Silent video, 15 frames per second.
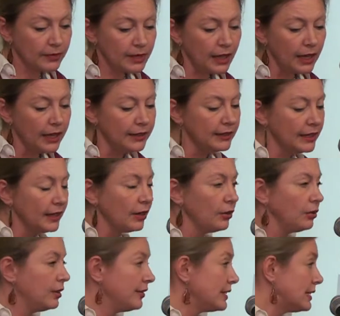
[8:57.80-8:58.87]
And there are
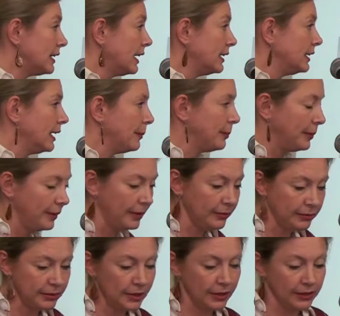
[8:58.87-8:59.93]
all of us lined up.
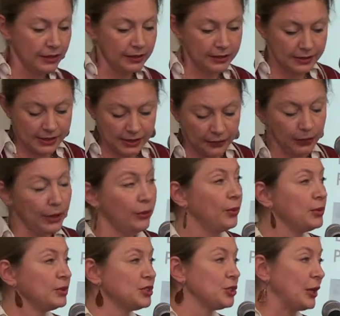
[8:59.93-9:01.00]
We're
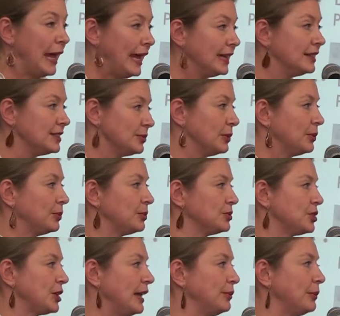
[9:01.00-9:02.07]
all trained. We
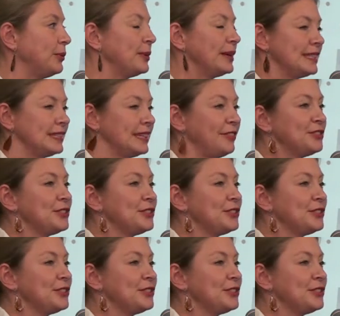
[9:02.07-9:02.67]
always have to